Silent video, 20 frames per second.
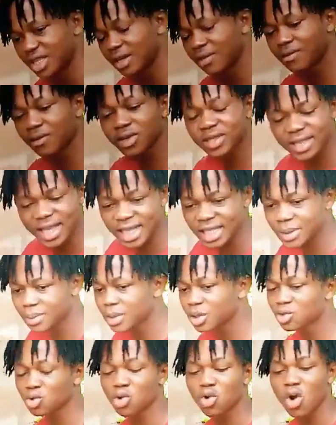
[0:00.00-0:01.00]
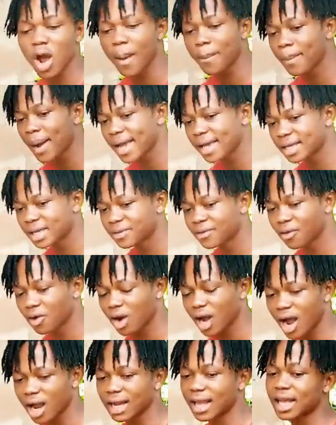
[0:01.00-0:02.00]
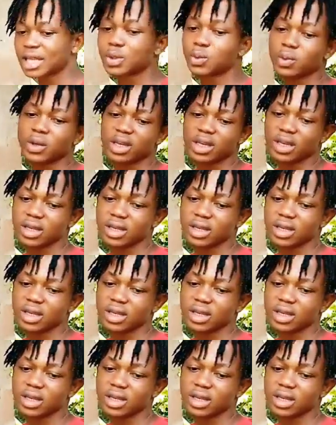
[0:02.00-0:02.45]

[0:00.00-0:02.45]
even sent me to go and buy it for her last week.